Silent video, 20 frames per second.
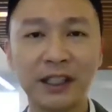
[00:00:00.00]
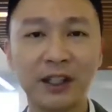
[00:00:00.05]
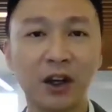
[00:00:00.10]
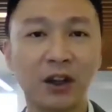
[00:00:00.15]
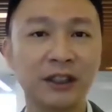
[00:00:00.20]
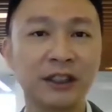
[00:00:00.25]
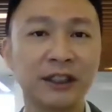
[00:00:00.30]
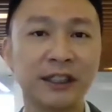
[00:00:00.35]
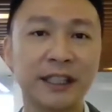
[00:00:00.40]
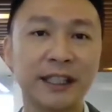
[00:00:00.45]

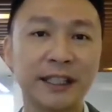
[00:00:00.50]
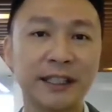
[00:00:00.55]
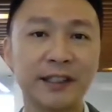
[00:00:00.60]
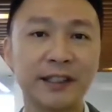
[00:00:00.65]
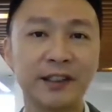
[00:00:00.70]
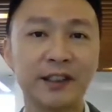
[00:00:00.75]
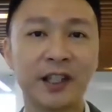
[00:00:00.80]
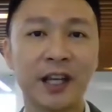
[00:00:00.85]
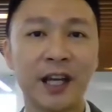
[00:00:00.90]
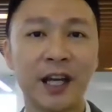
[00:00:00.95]
and we hope to
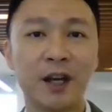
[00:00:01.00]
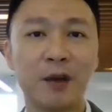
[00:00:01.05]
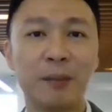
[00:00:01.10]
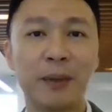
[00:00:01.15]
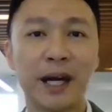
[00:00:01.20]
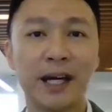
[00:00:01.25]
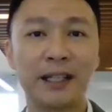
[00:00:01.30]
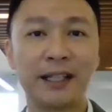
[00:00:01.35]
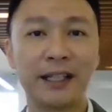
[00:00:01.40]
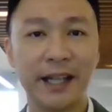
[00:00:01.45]
officially
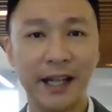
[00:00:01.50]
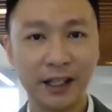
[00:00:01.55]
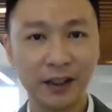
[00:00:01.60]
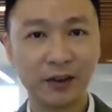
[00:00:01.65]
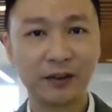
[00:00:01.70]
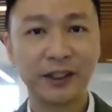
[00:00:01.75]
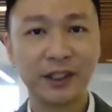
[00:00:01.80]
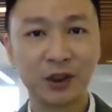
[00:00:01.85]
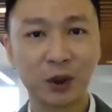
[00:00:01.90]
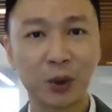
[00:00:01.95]
launch
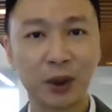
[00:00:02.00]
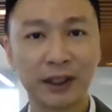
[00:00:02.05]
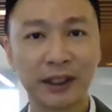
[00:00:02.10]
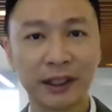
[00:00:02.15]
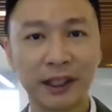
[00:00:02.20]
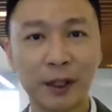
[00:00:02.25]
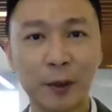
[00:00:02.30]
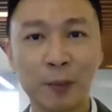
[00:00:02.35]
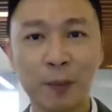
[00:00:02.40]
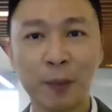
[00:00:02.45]
these
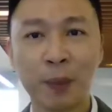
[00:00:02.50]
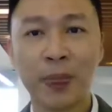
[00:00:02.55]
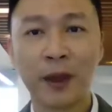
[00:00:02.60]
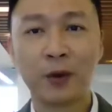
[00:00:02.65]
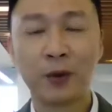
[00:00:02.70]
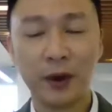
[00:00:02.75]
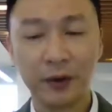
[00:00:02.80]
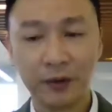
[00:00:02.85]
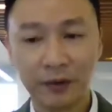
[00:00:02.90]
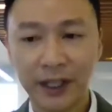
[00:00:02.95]
by the
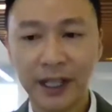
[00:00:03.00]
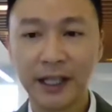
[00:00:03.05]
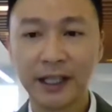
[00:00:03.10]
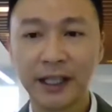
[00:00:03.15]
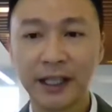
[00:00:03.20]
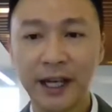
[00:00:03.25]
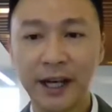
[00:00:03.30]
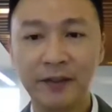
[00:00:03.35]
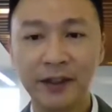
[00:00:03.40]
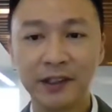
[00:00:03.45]
end of this
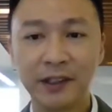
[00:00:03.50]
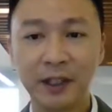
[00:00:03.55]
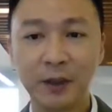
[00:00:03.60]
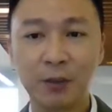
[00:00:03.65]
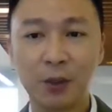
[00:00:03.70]
quarter.